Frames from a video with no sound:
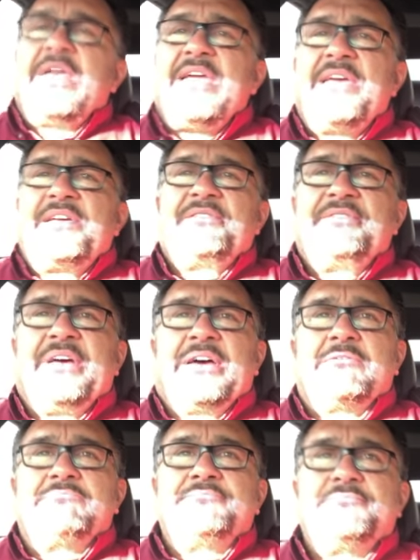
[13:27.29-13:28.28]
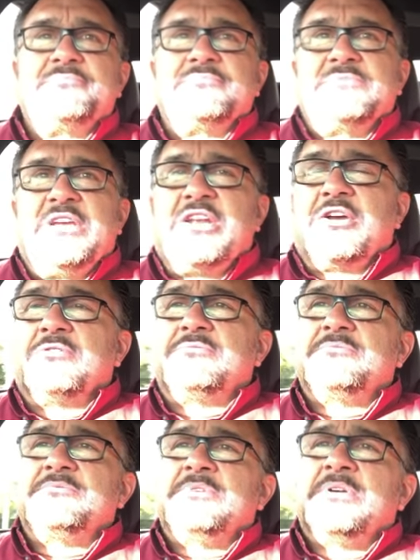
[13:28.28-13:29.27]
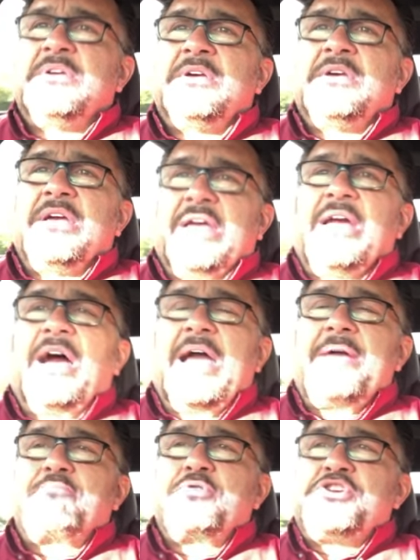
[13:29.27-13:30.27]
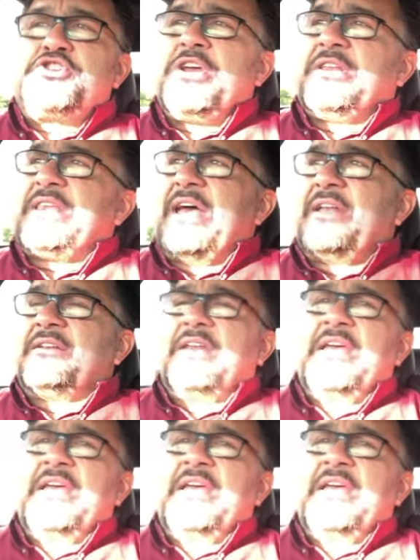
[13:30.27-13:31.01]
And, you know, yeah, I appreciate that.